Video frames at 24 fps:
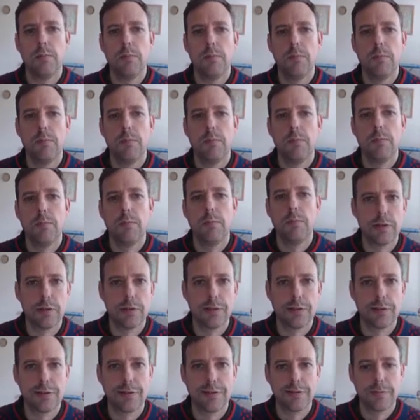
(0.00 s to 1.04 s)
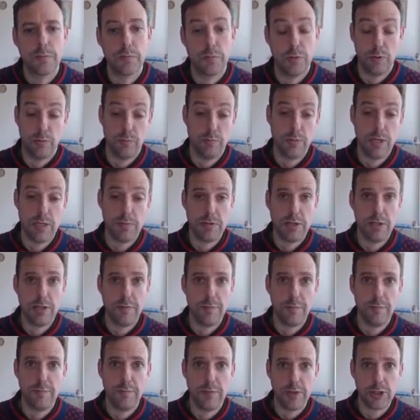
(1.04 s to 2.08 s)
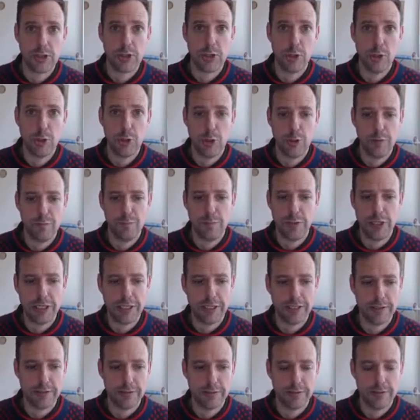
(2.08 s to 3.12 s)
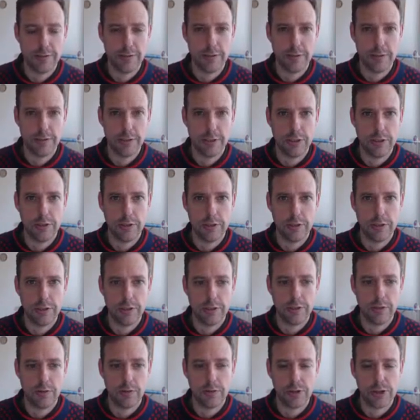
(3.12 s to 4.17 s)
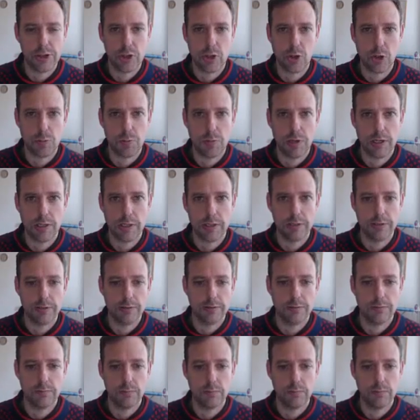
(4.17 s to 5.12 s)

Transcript: but maybe not. Maybe they've invested a lot of money in on the stock market.